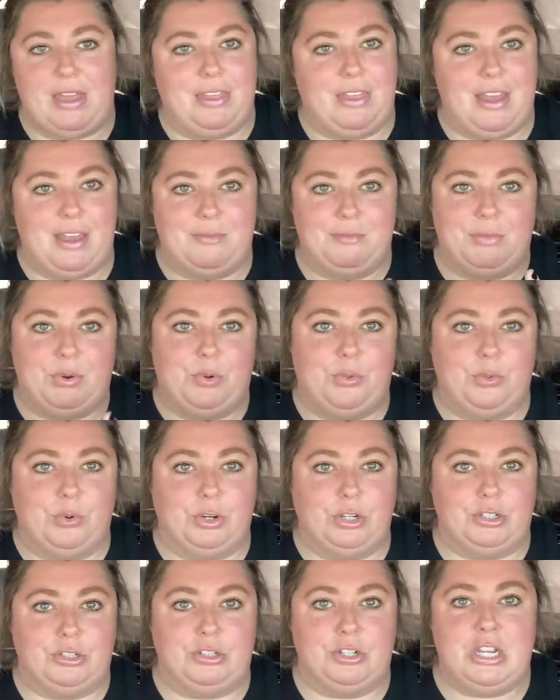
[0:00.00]
them
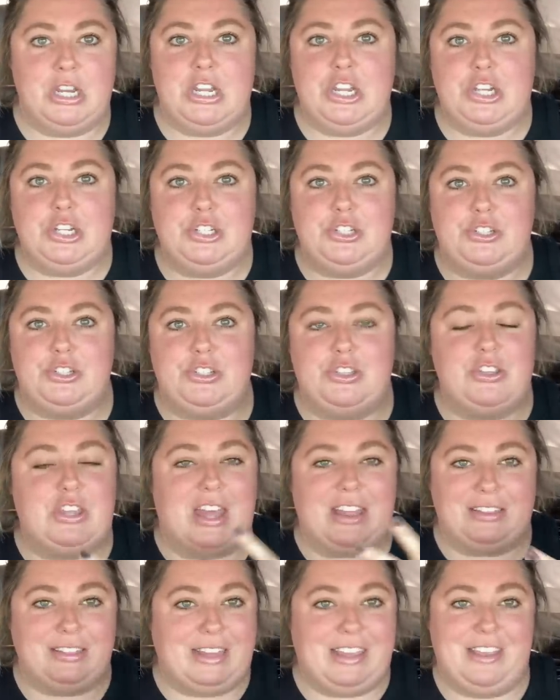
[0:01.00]
or
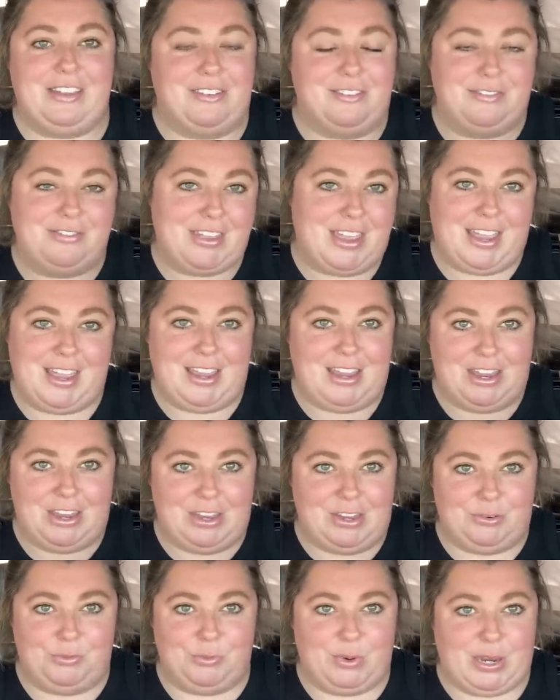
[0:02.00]
that live
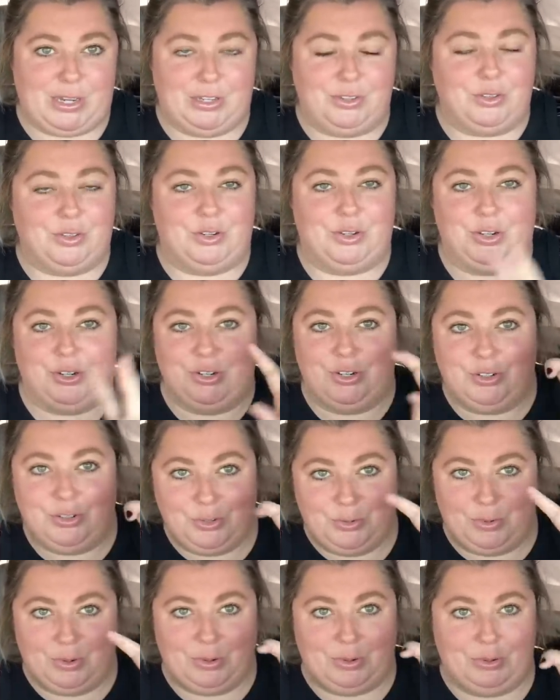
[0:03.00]
a regular
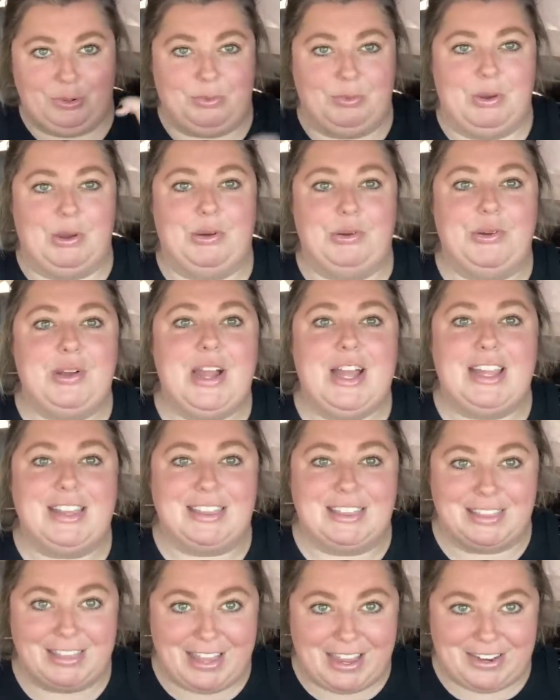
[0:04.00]
quote-unquote
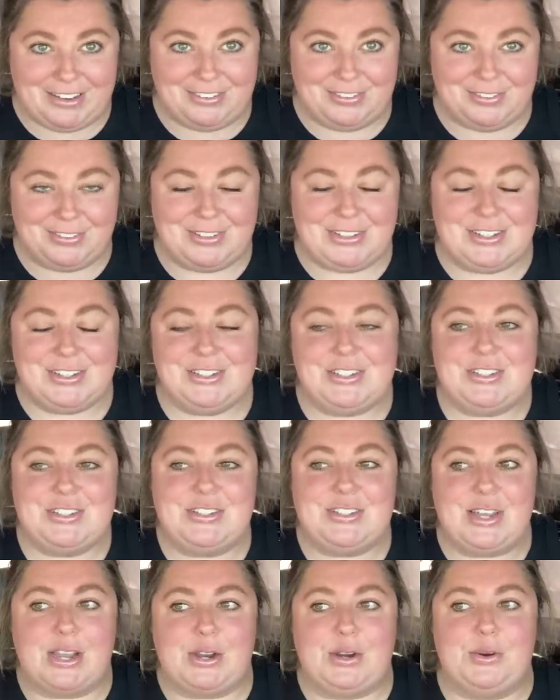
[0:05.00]
life.
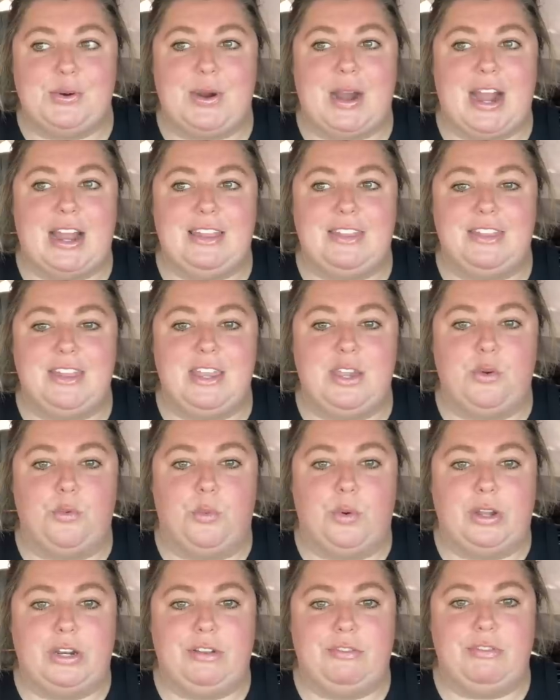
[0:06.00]
So I think
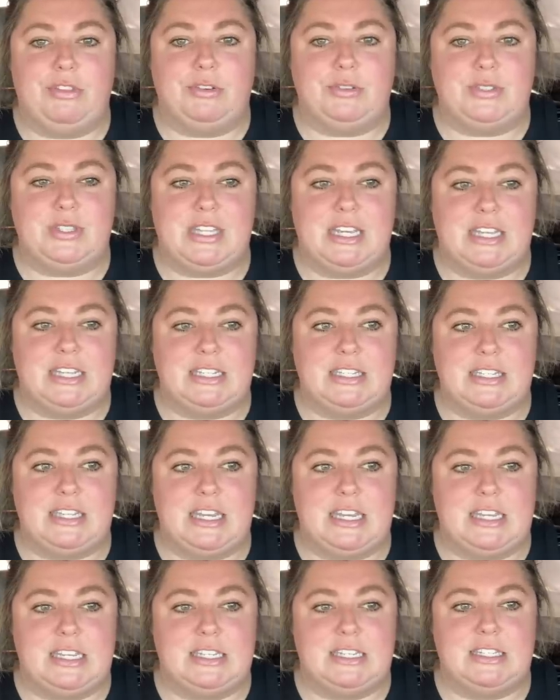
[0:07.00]
one of those things
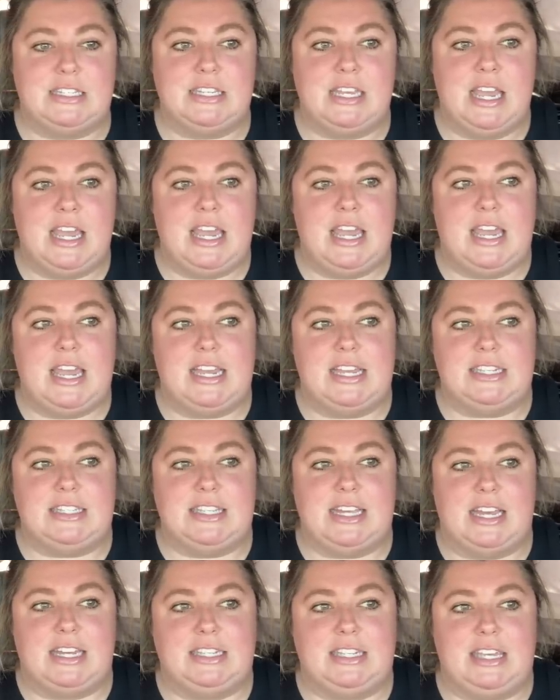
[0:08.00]
is
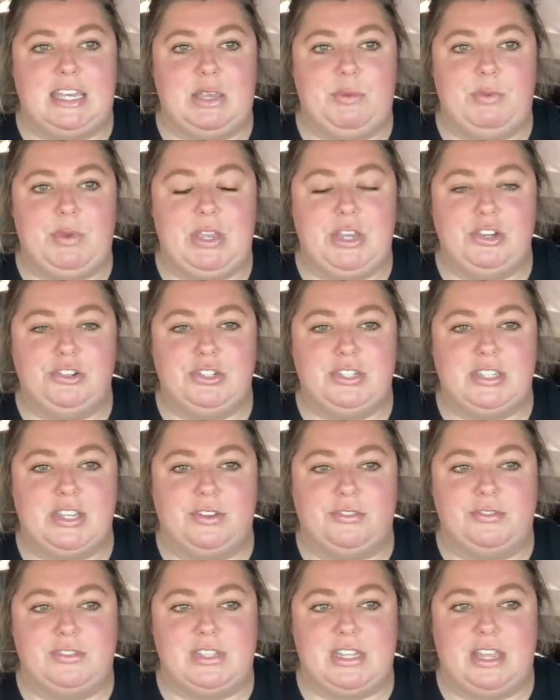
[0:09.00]
that keeping
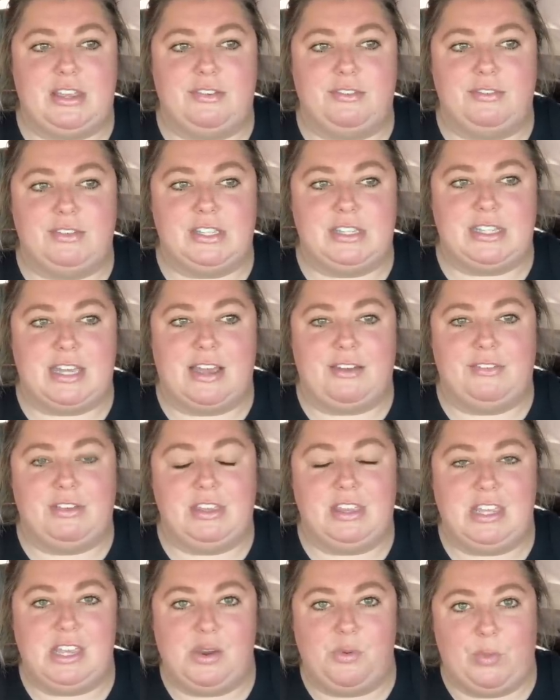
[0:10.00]
yourself safe is
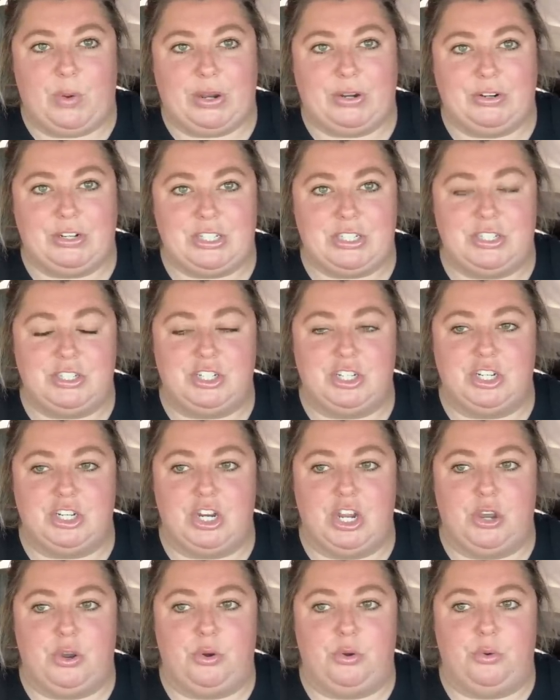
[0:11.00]
having the awareness to
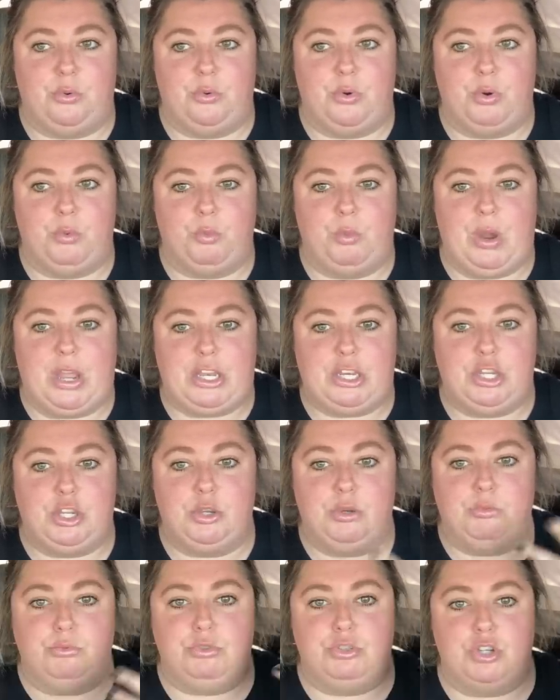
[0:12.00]
know when
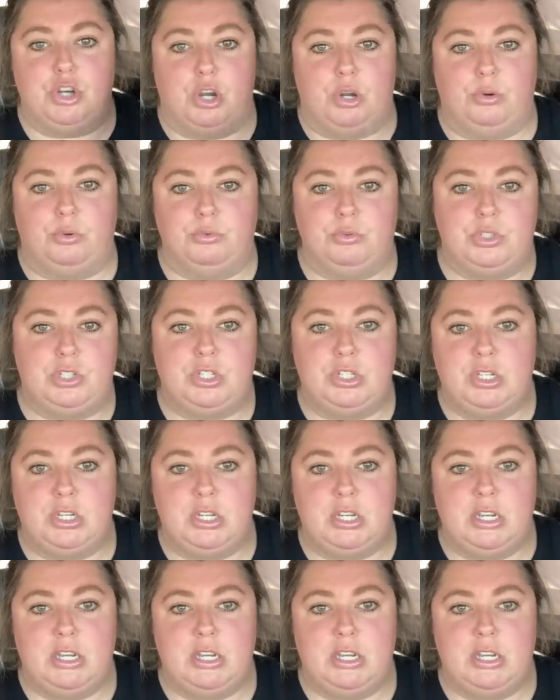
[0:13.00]
you don't